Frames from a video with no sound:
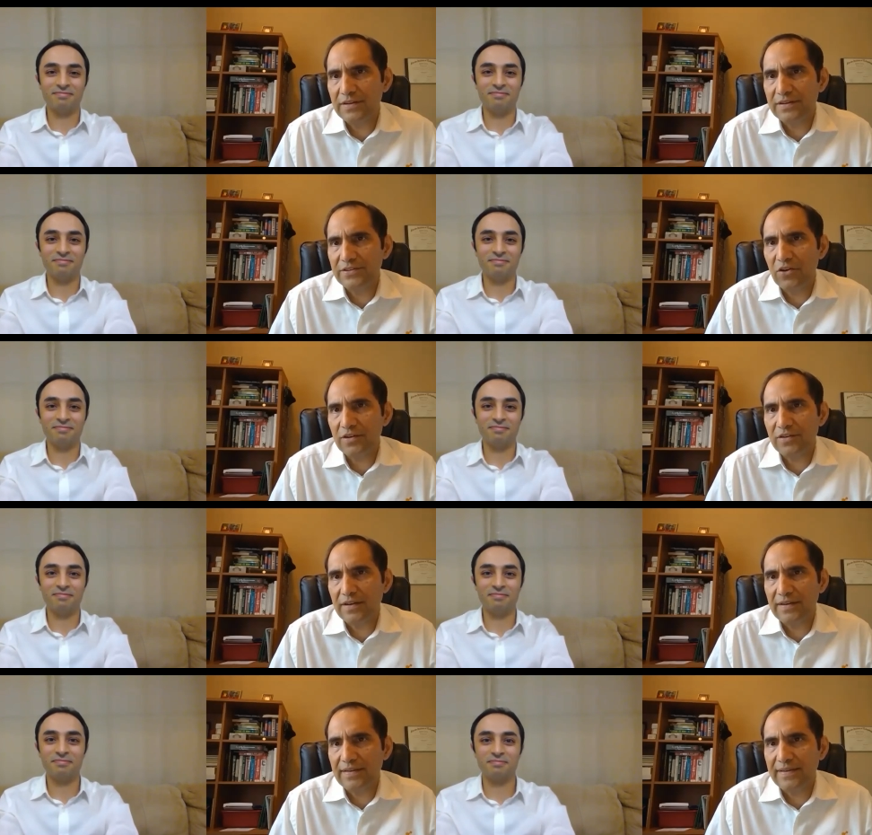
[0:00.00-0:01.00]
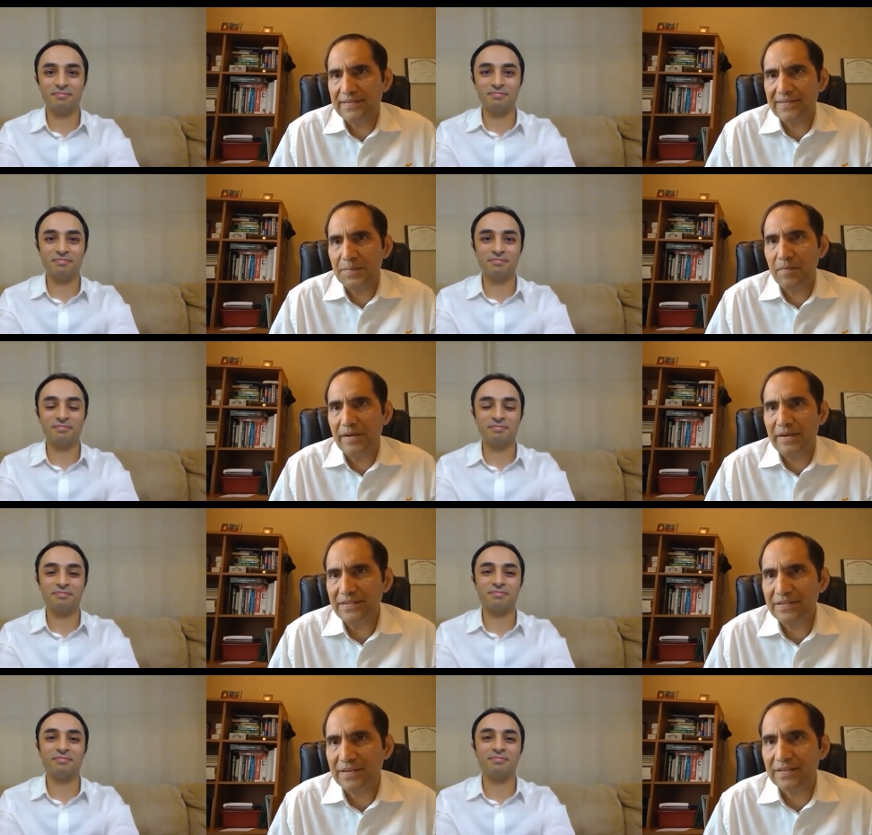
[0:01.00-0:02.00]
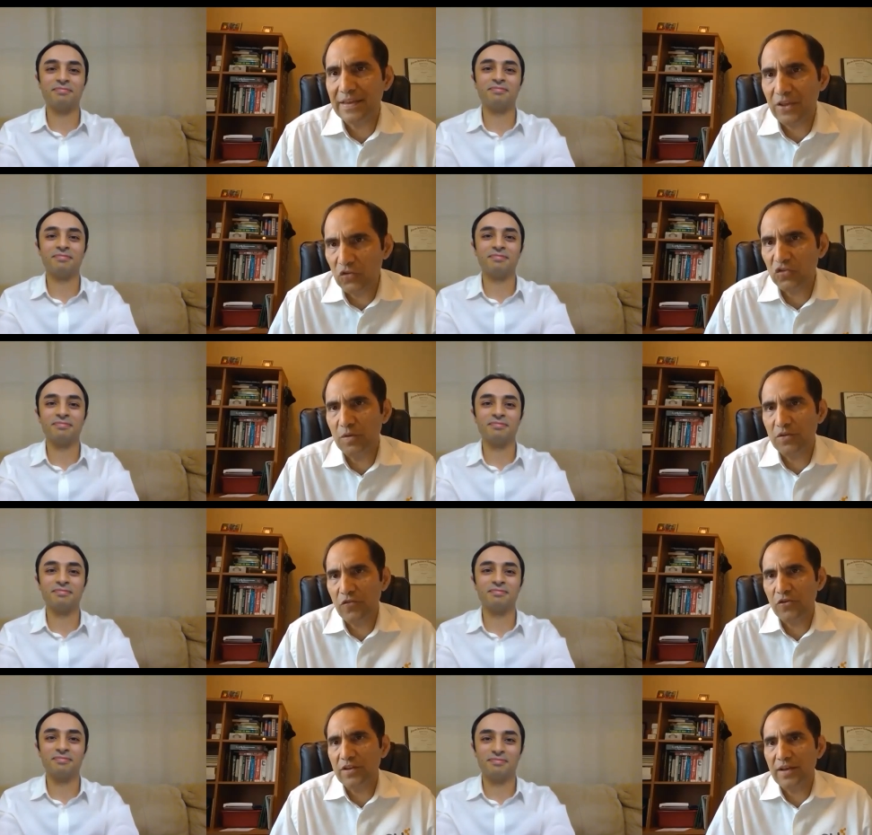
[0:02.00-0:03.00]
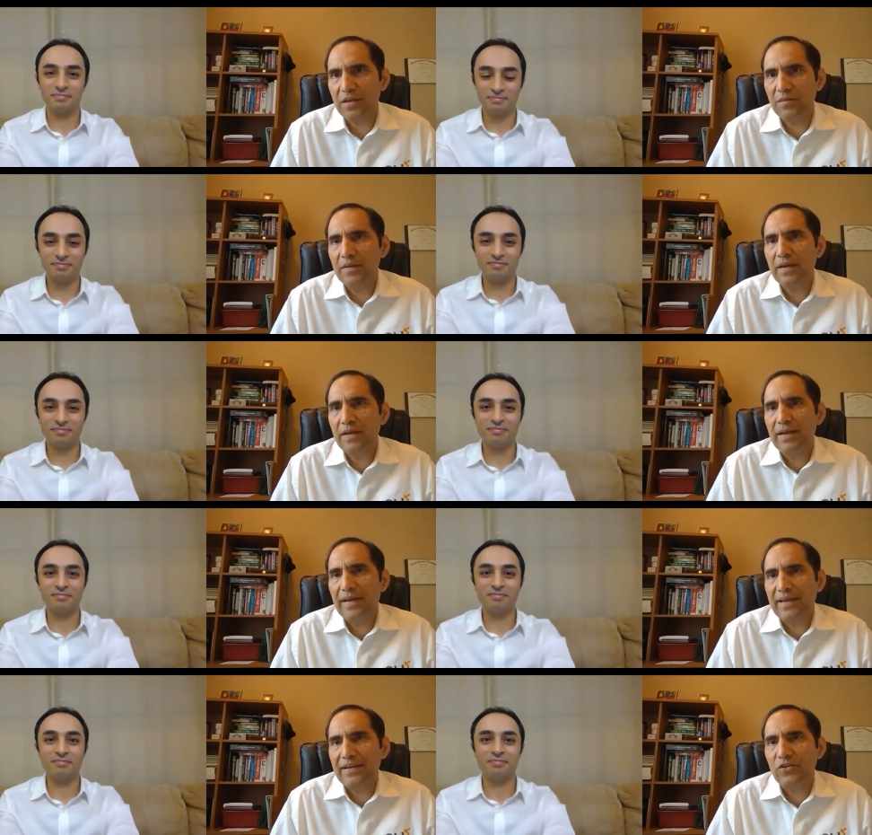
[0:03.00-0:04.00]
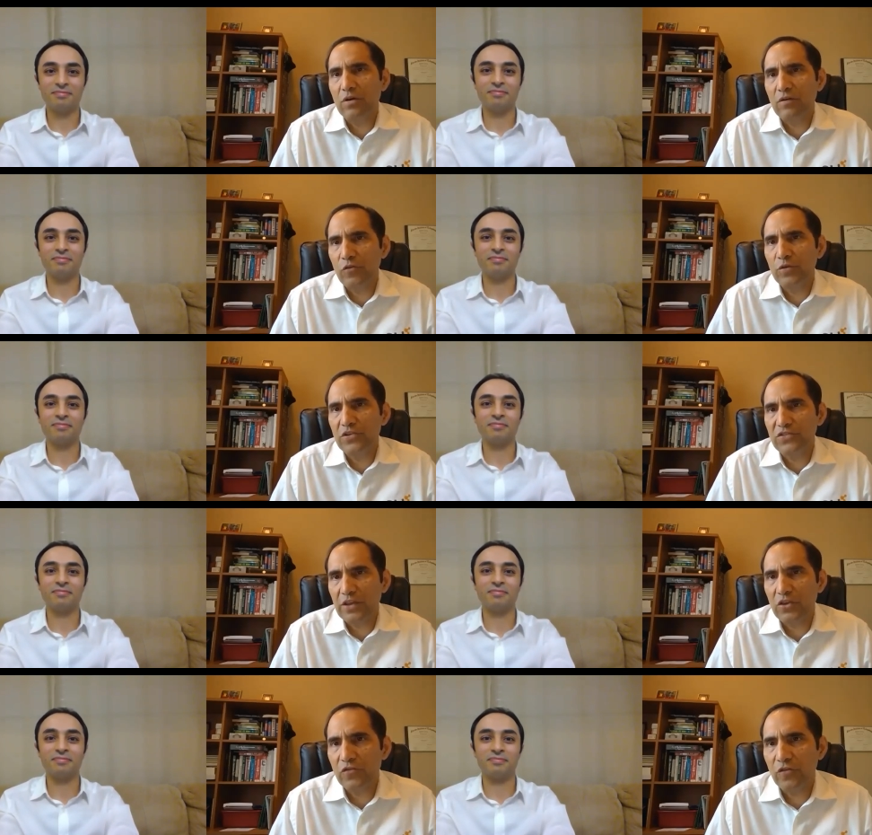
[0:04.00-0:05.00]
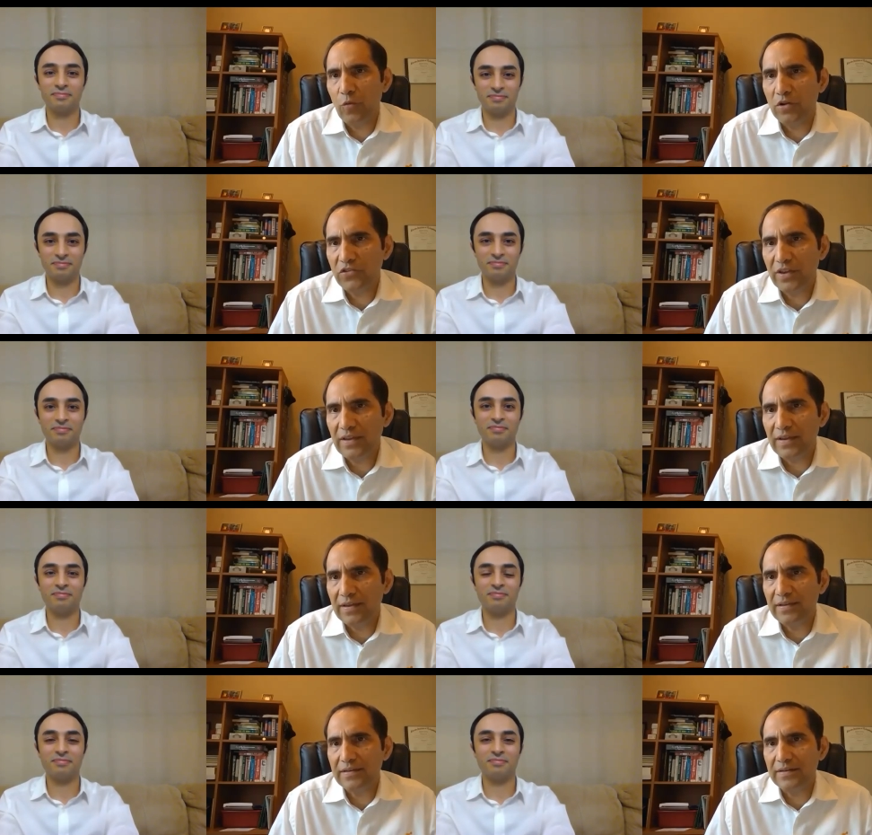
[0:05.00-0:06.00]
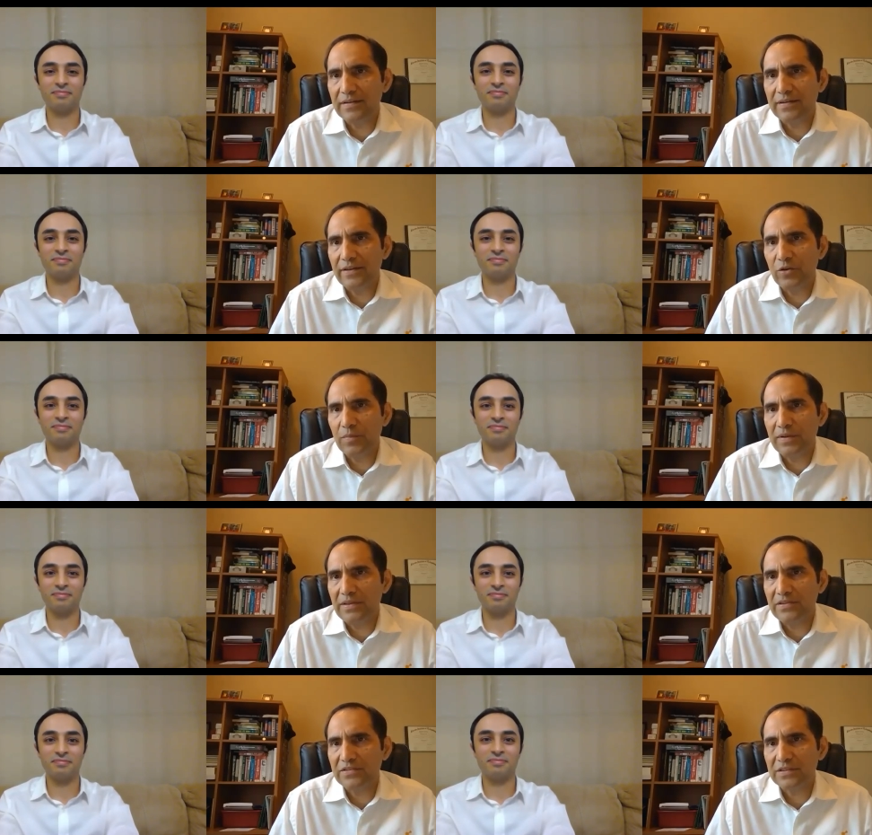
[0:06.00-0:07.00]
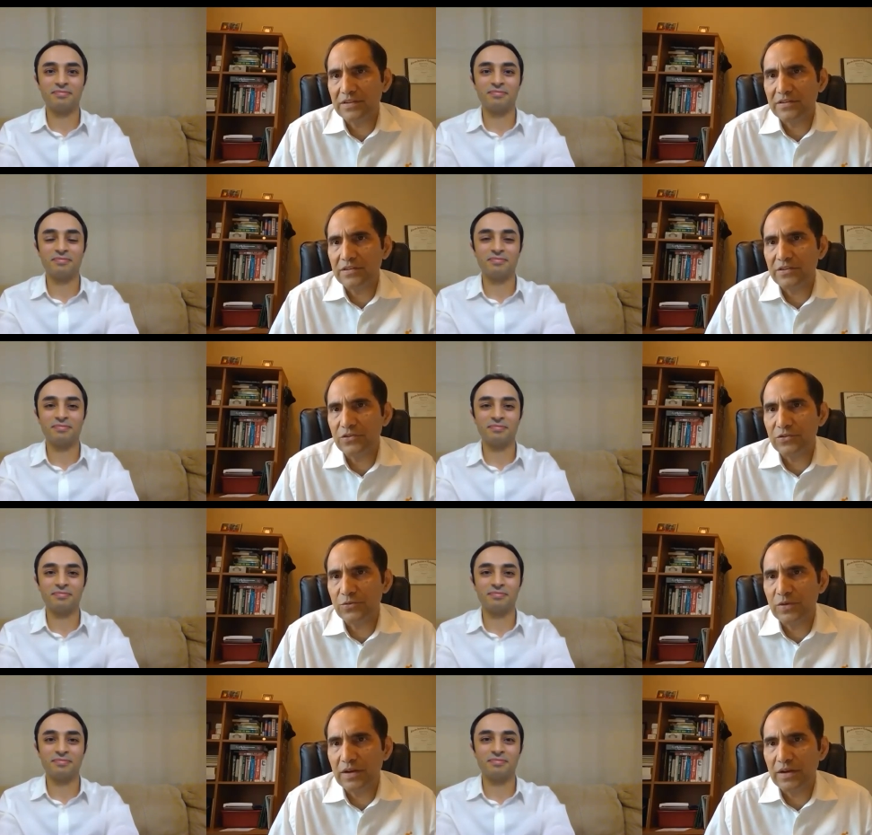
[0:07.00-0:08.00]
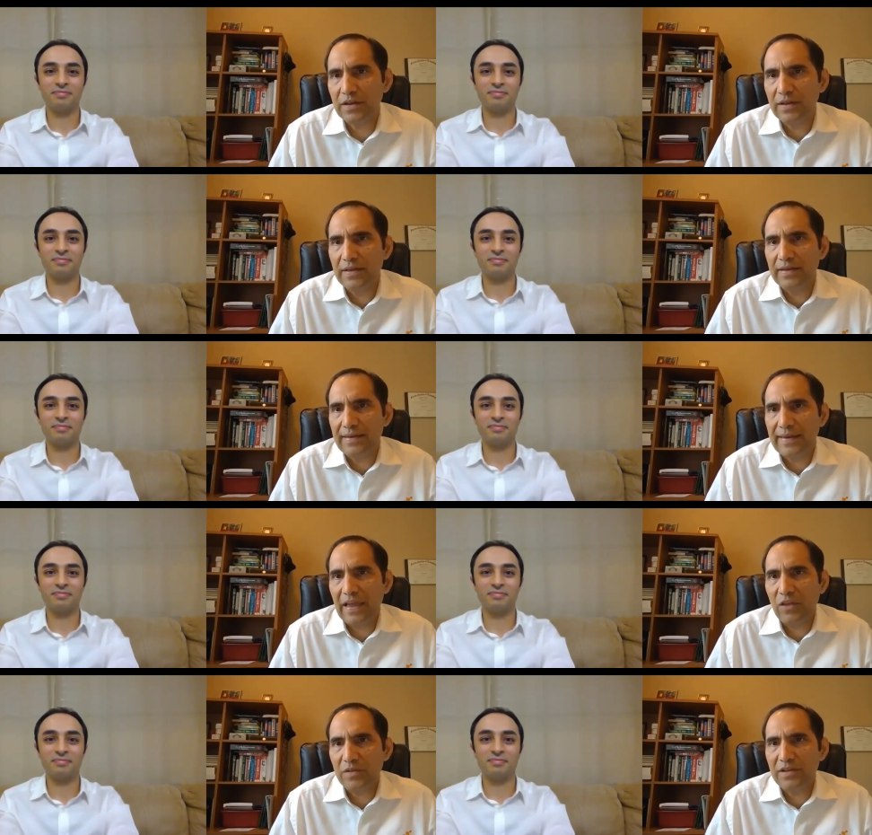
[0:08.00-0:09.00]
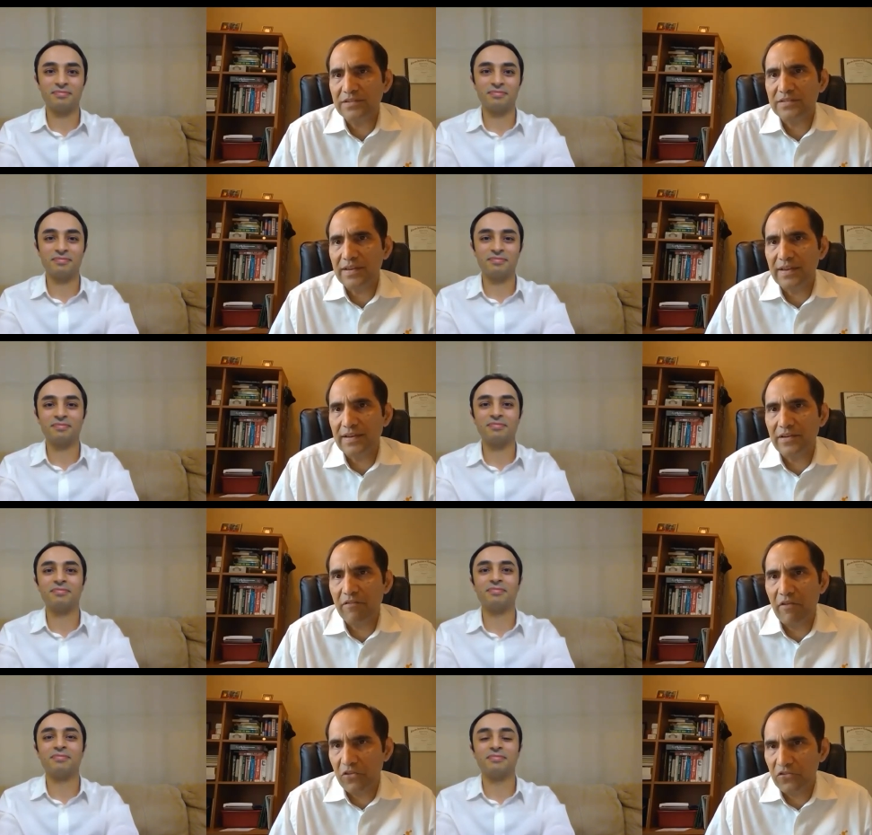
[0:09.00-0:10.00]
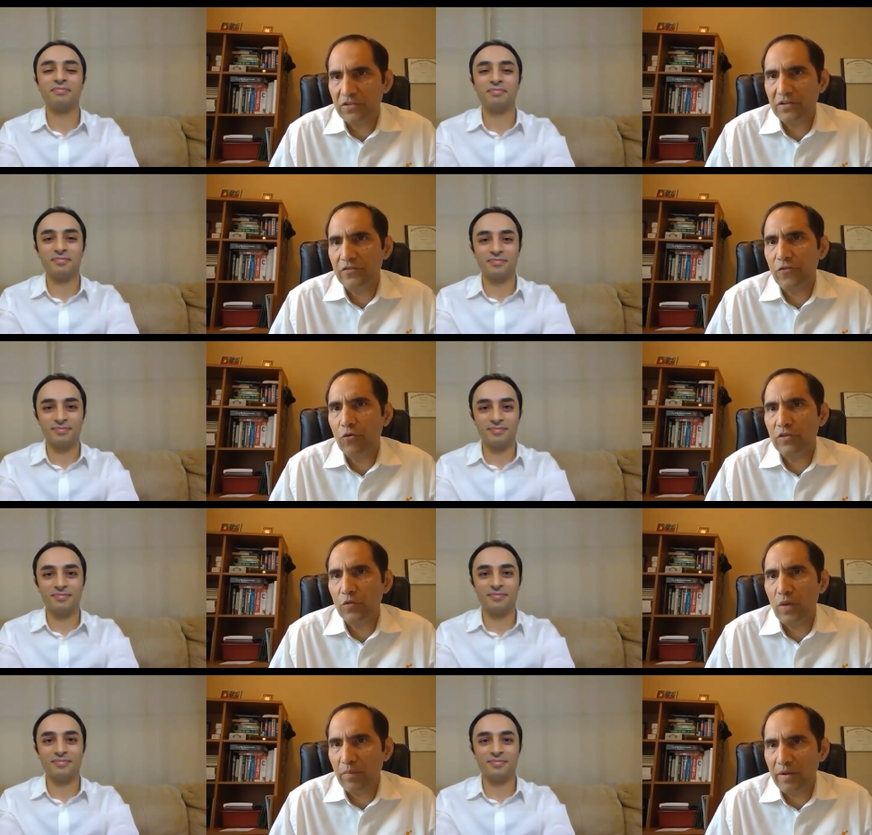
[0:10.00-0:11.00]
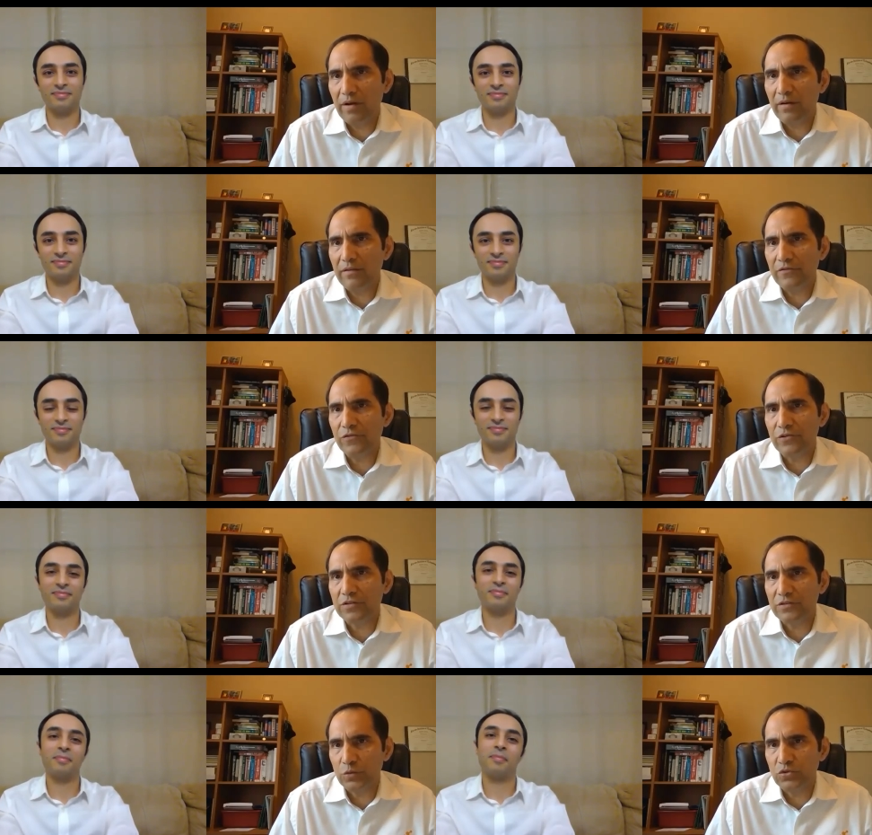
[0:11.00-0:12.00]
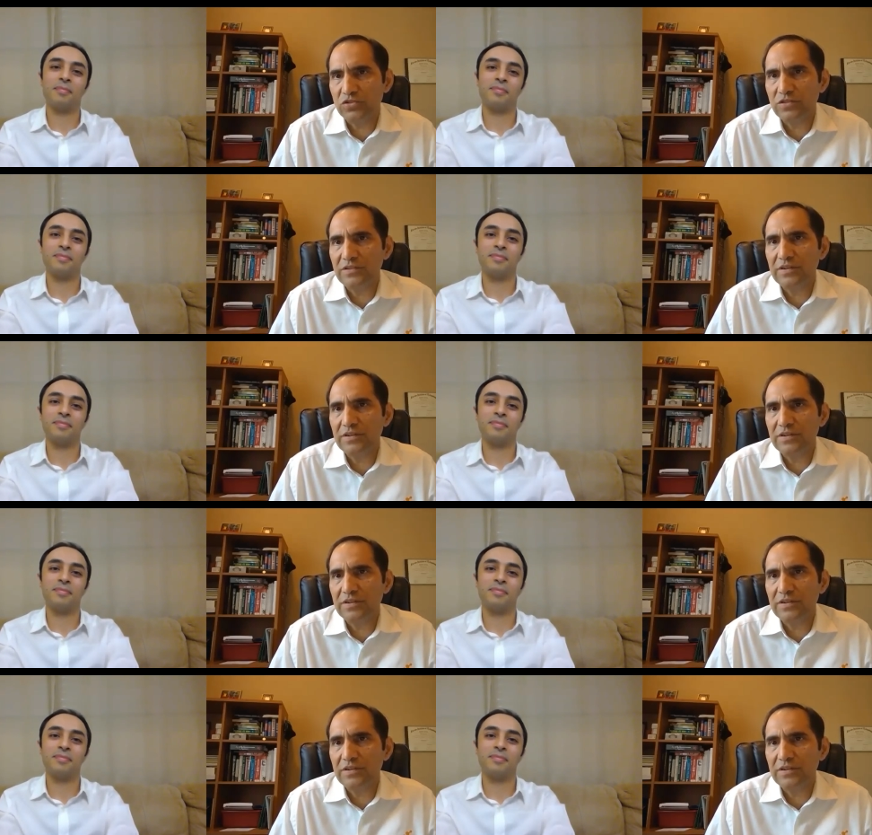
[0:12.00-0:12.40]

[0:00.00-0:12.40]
Speaker 1: Dr. Ali Eslamimanesh. thank you so much for your time. And to our viewers, thank you for watching. And you know, please continue to engage with us and register for the webinar for corrosion